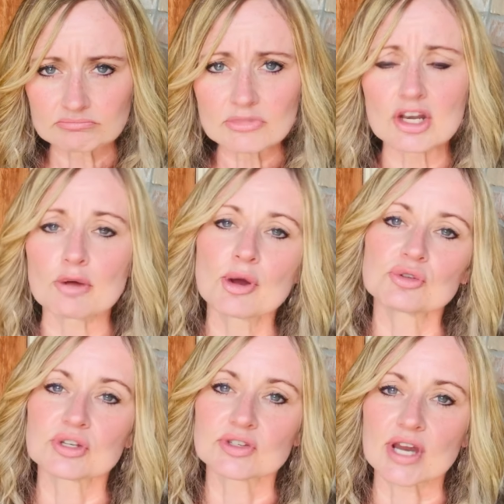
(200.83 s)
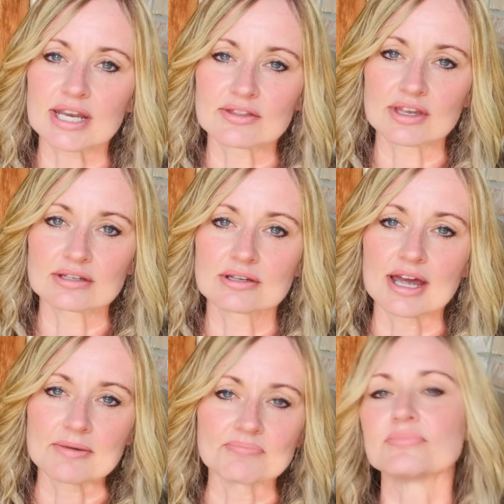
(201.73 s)
And I'll post a study that
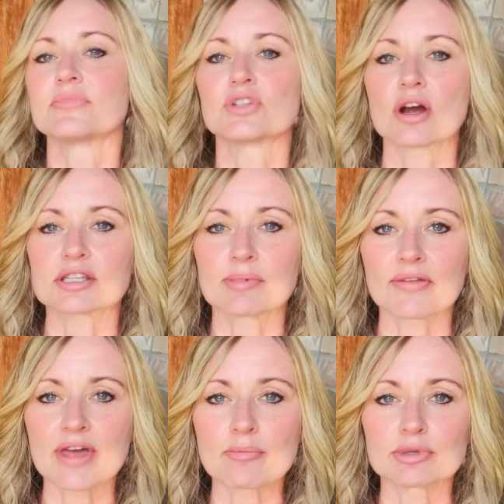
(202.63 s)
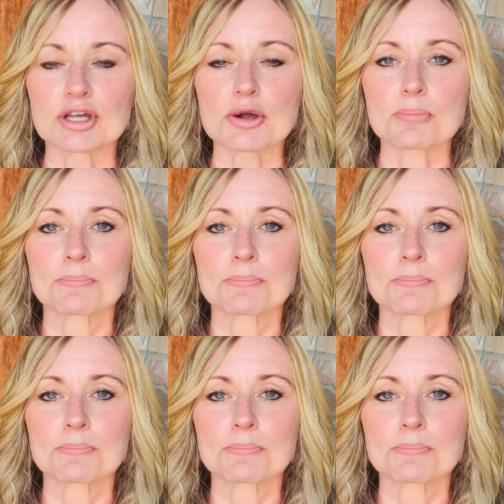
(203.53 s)
talks about that below.